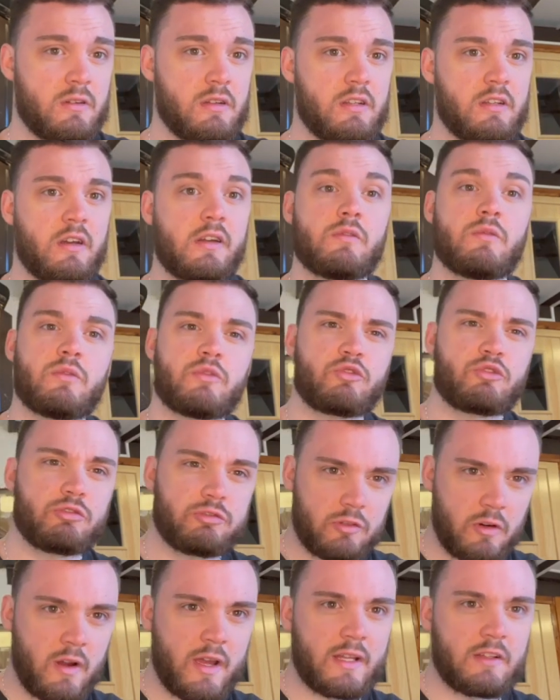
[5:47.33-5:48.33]
and I was
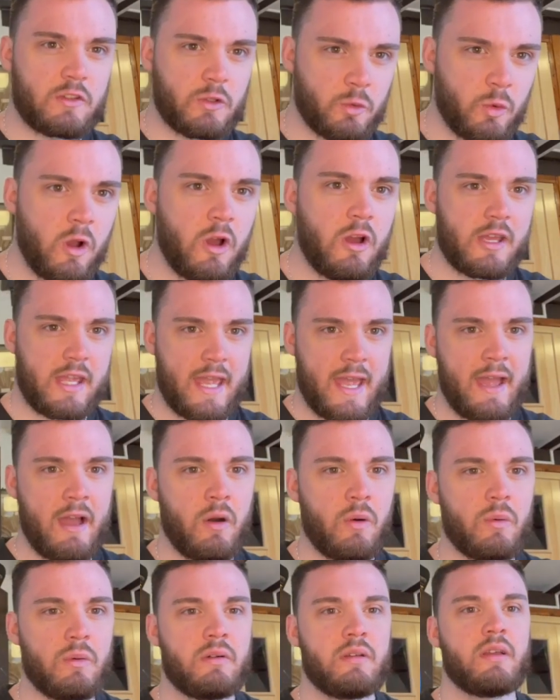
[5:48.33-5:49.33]
trying to work
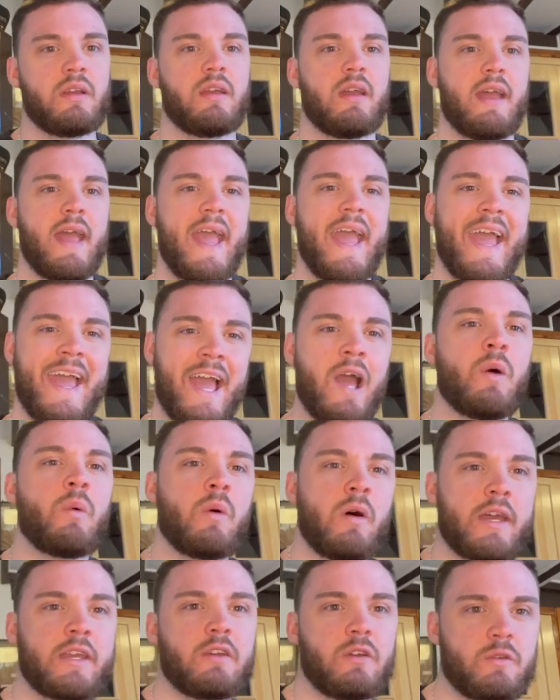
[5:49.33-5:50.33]
out how
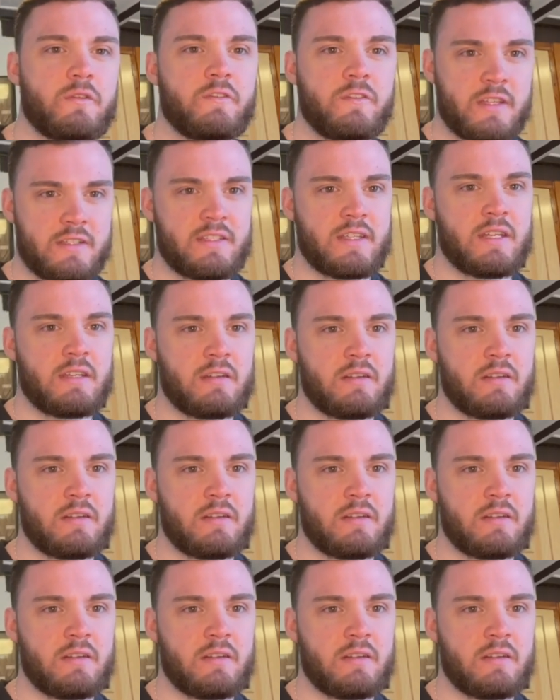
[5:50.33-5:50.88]
I could fit in.